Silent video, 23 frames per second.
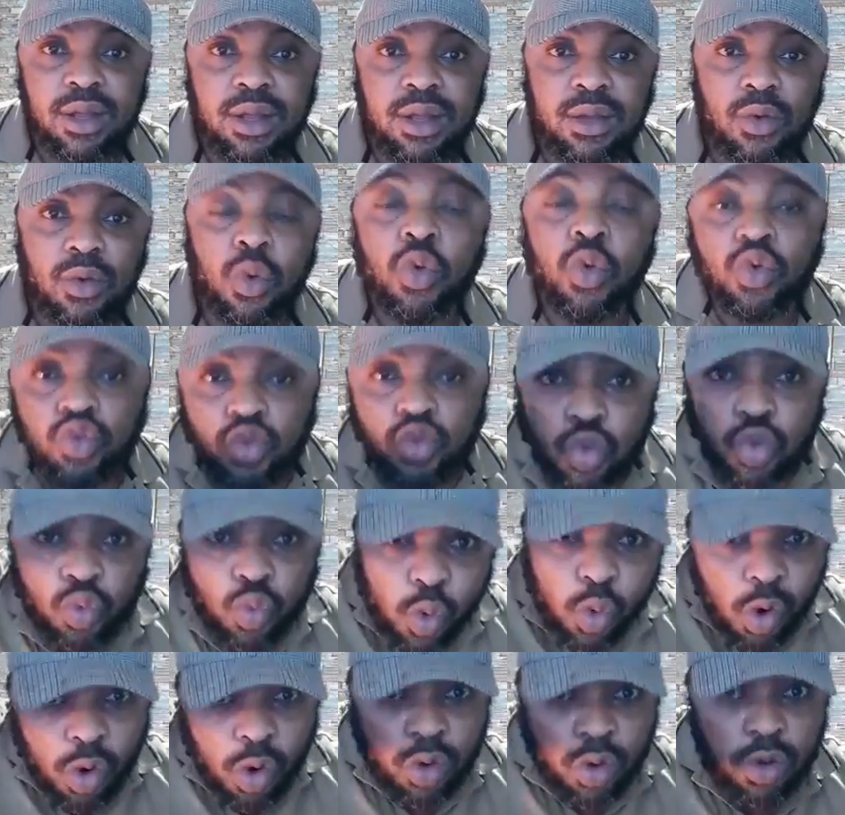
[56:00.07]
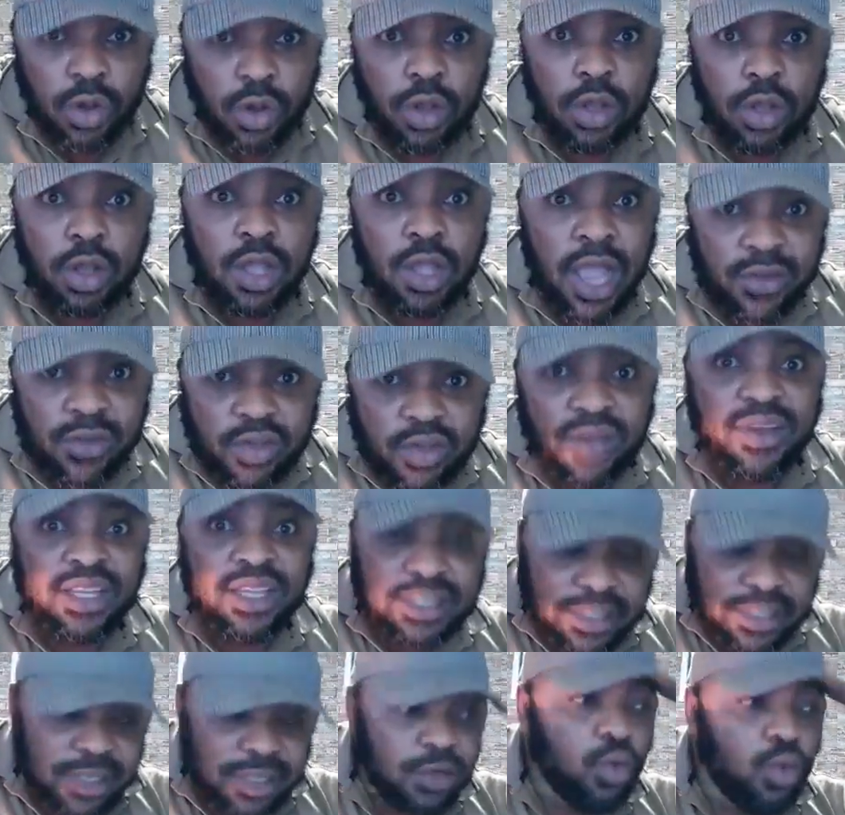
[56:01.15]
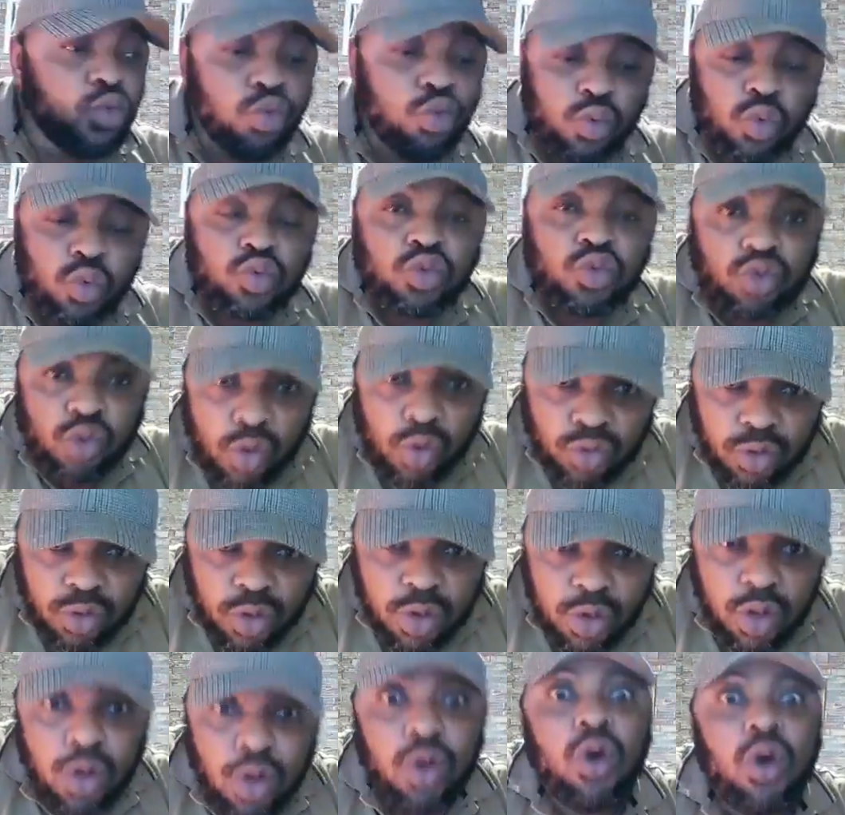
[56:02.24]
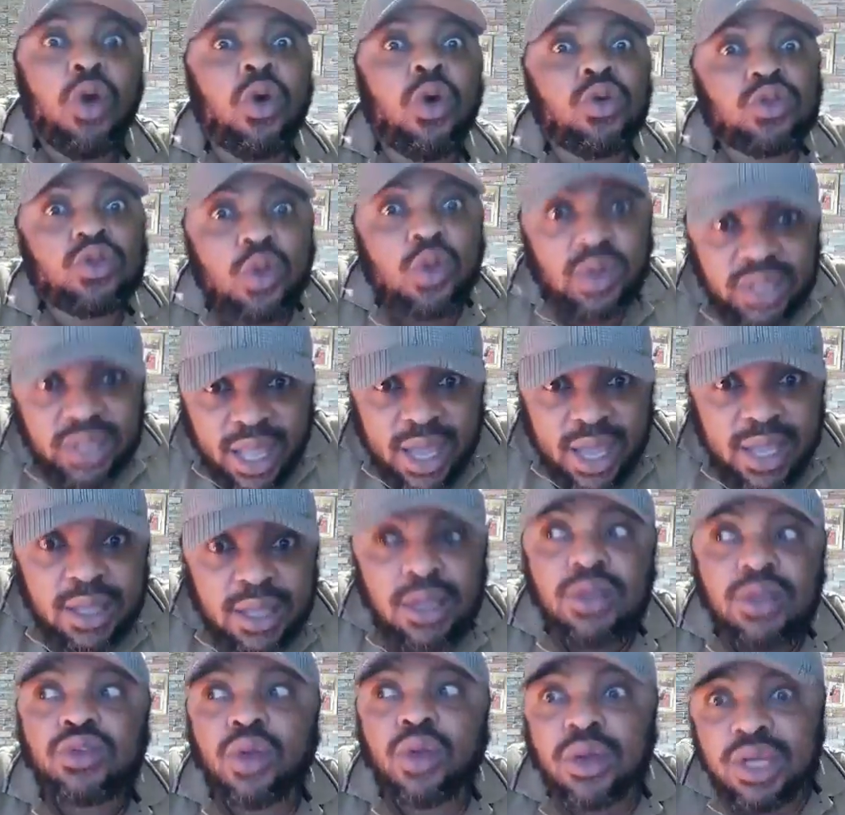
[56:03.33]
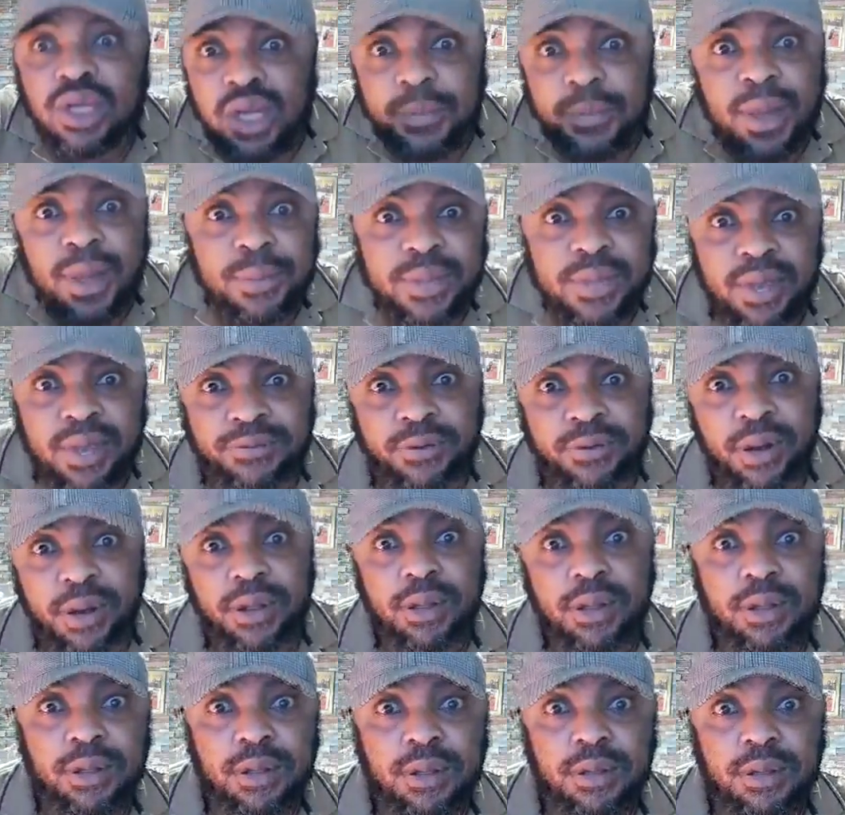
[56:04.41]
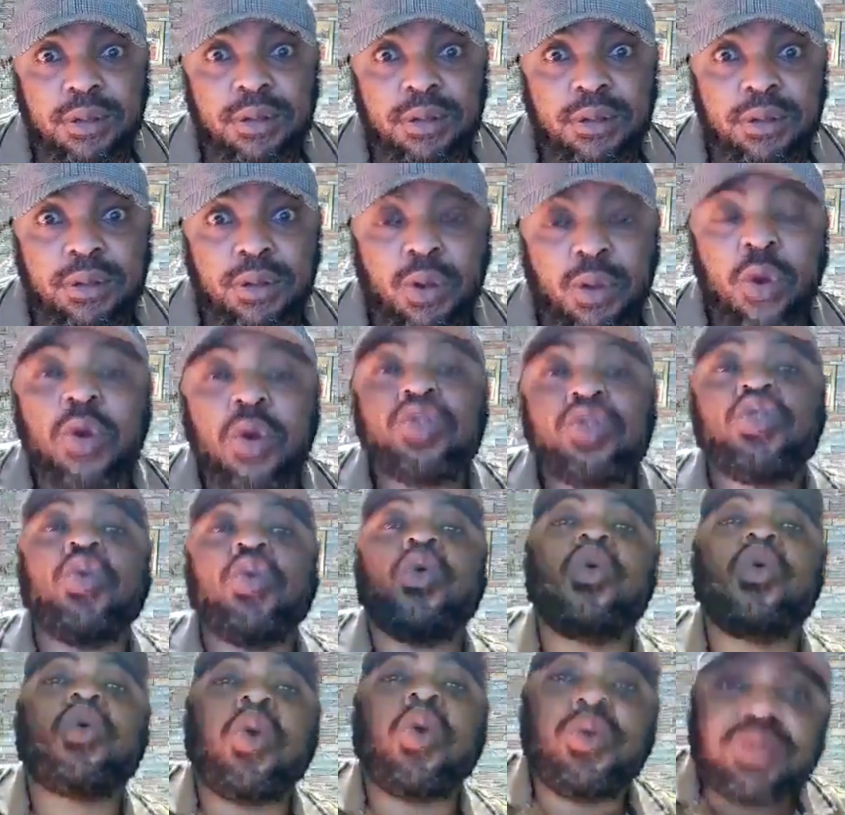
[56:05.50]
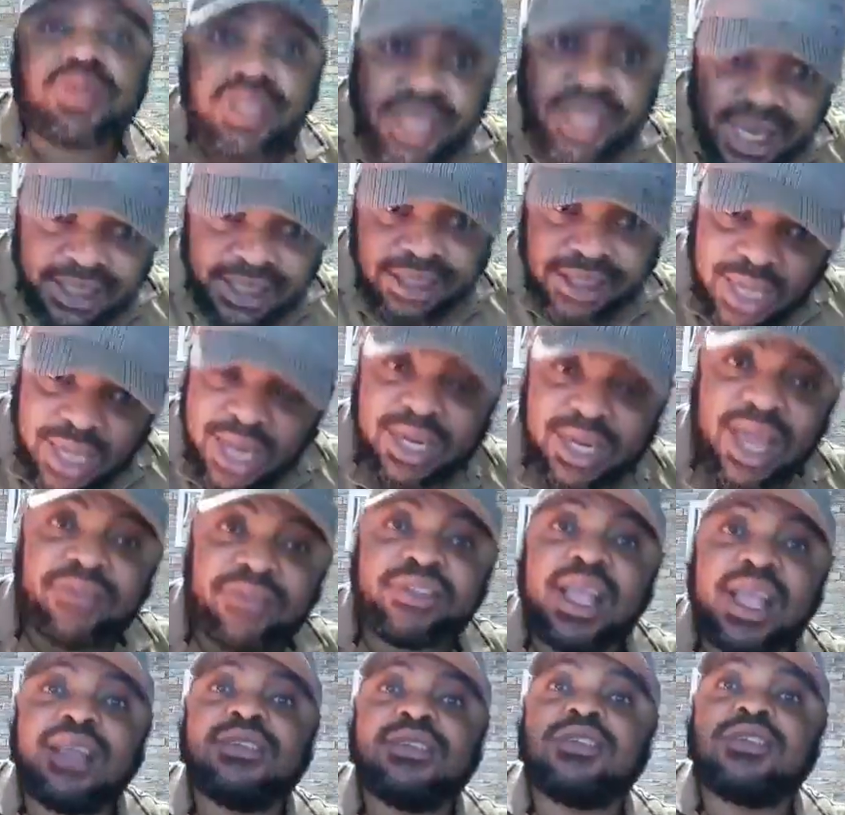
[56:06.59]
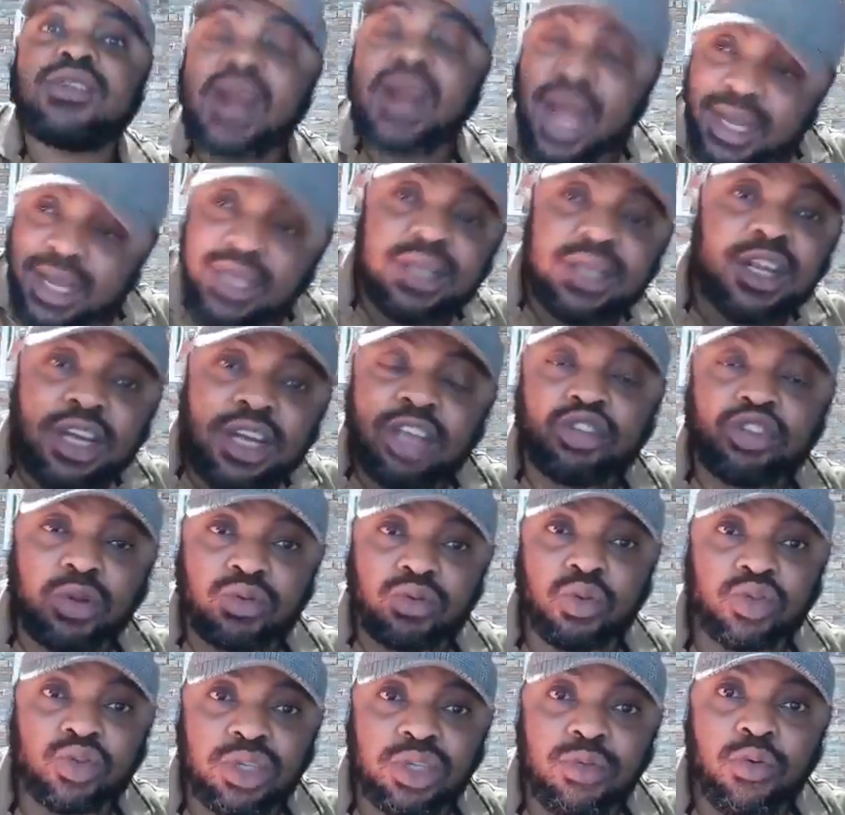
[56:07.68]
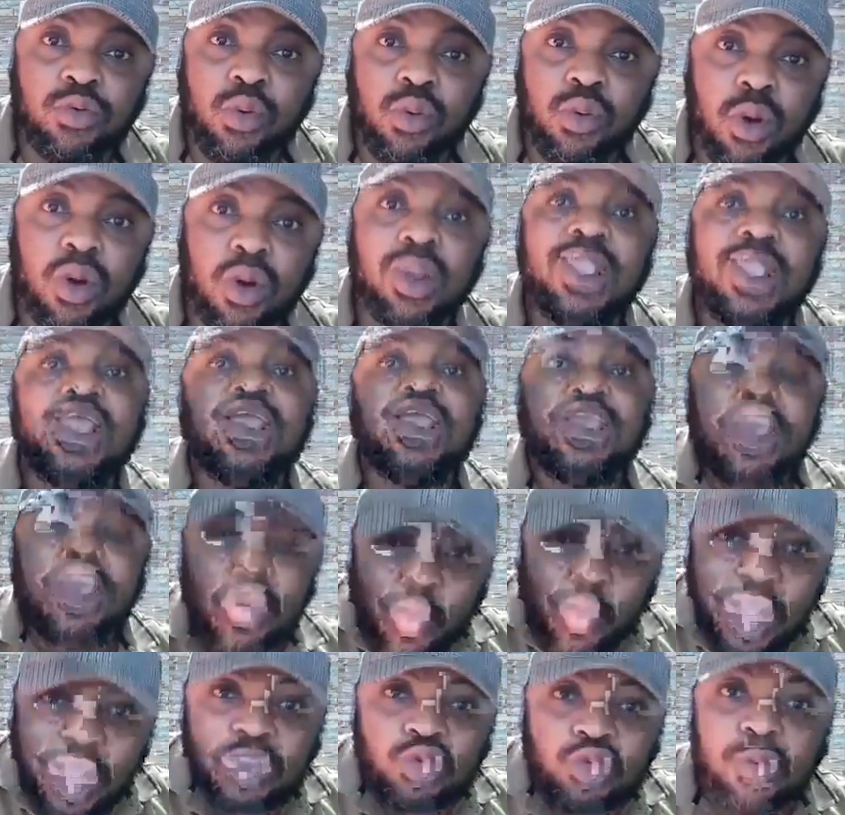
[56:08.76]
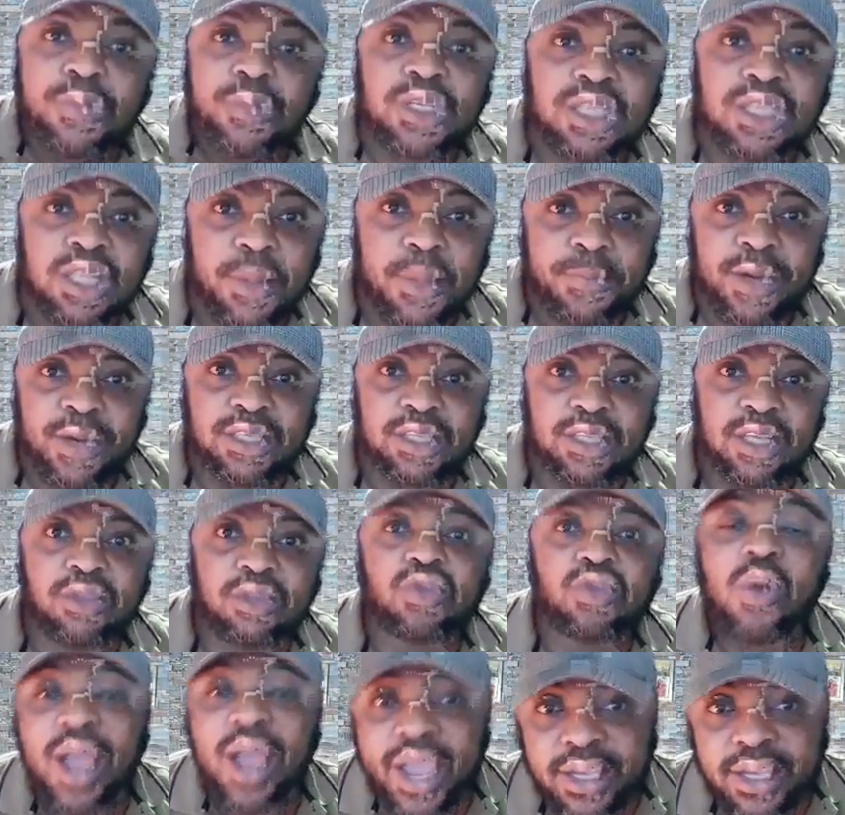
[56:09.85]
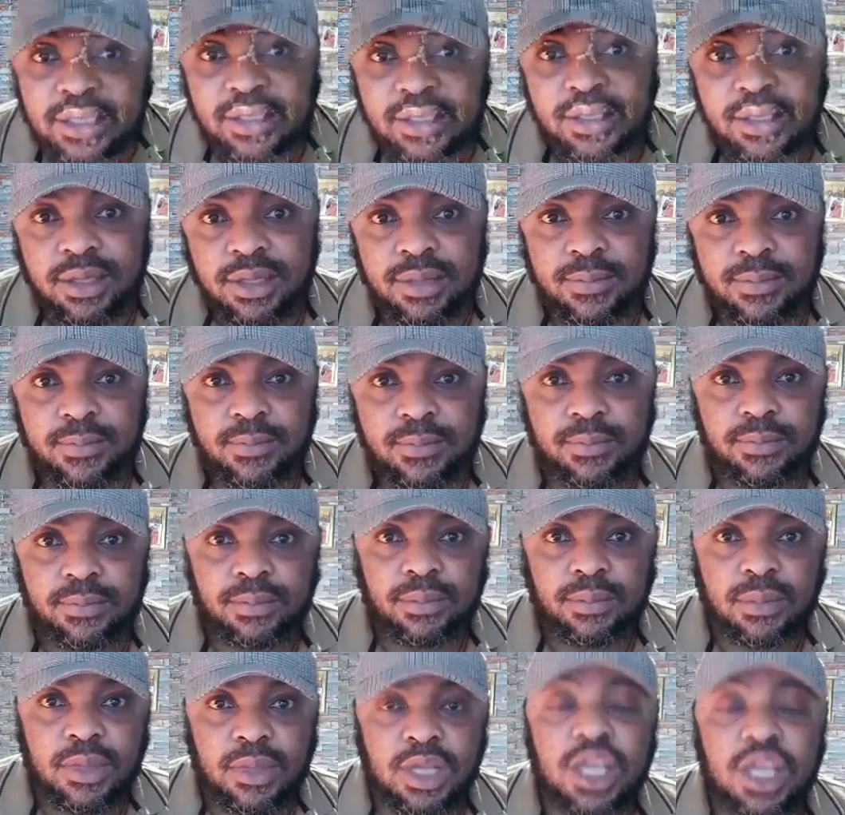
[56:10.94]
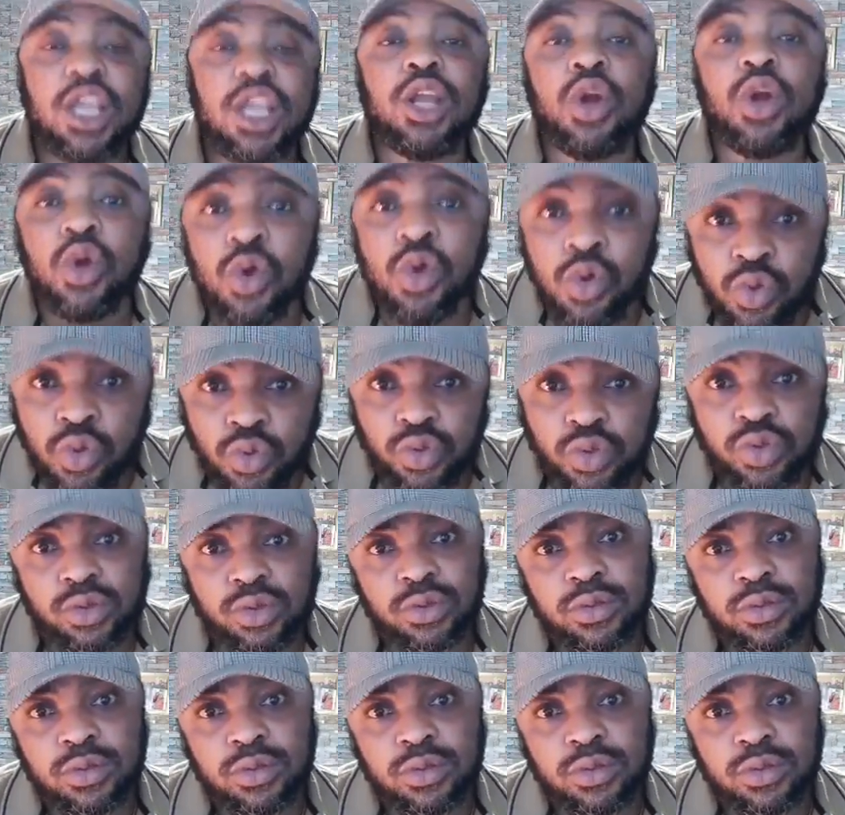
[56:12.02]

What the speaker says: Ojukwu, have you ever seen Ojukwu son or daughter talking about Biafra? Ojukwu contested after dragging the nation to civil war. He wanted to be Senate president twice. He lose.